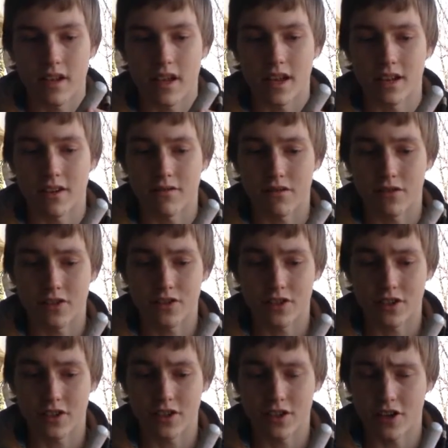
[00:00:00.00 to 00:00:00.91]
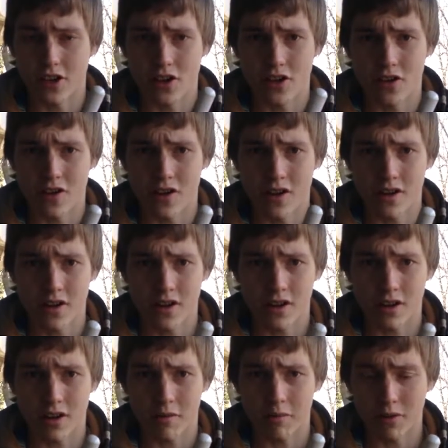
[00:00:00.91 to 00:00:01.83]
Anniversario
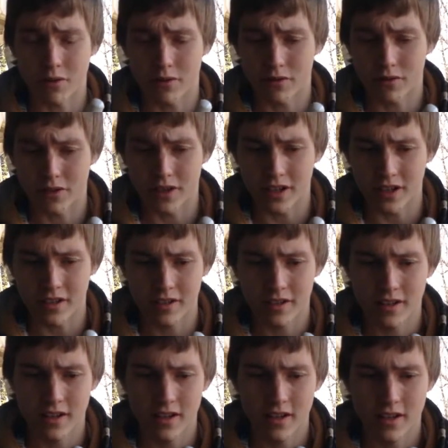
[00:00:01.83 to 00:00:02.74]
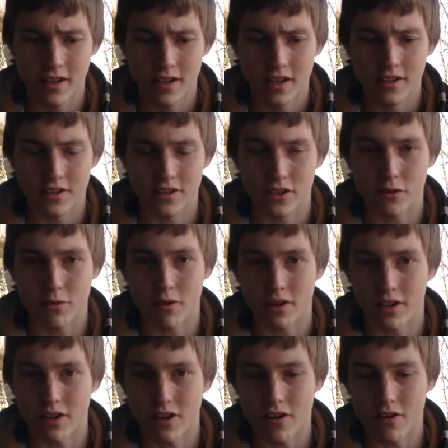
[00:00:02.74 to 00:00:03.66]
number 3. It's a
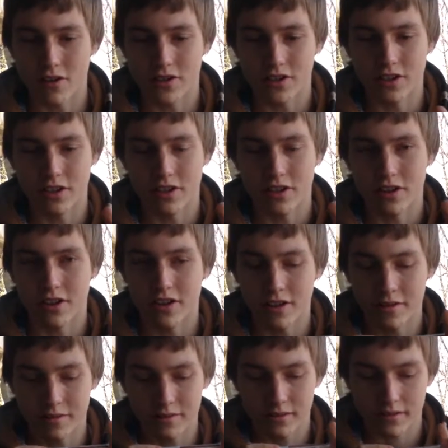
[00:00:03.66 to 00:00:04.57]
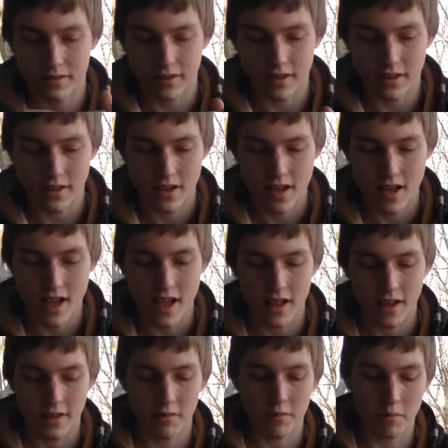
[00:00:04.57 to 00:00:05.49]
$20 cigar.
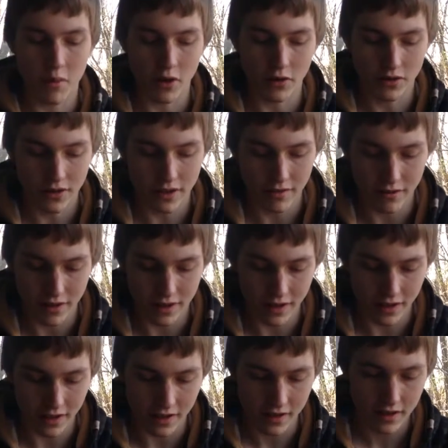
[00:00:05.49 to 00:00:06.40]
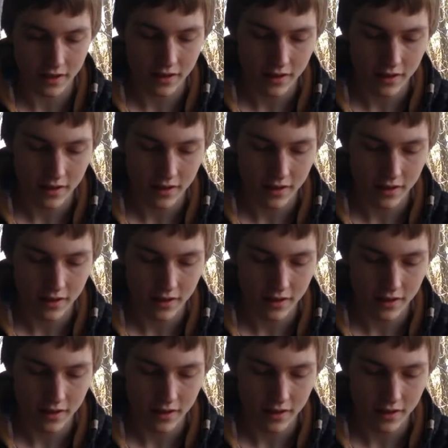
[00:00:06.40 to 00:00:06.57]
Most of the,